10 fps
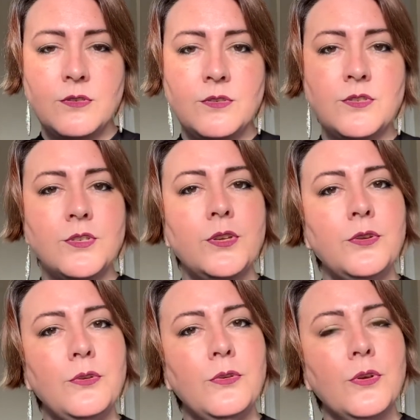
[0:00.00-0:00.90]

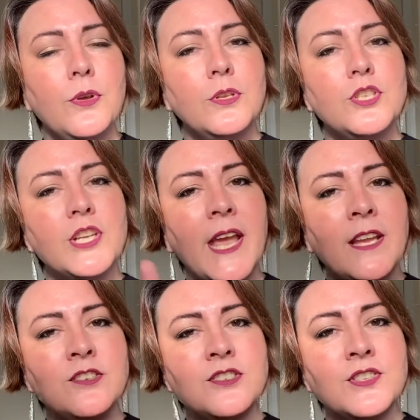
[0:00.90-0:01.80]
to
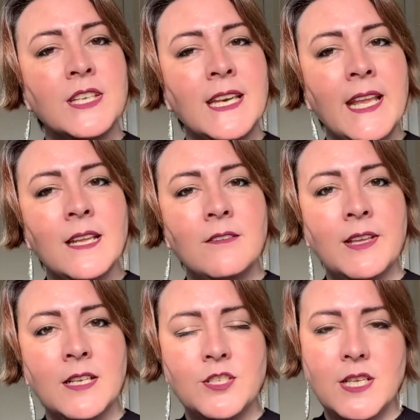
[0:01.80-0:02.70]
change the negative
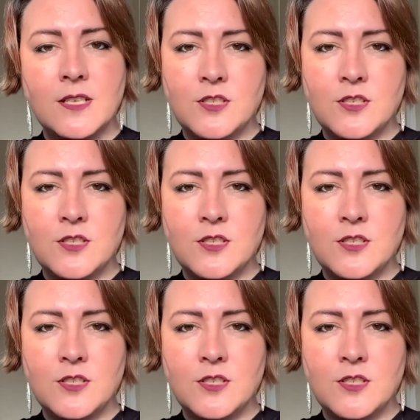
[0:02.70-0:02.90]
energy into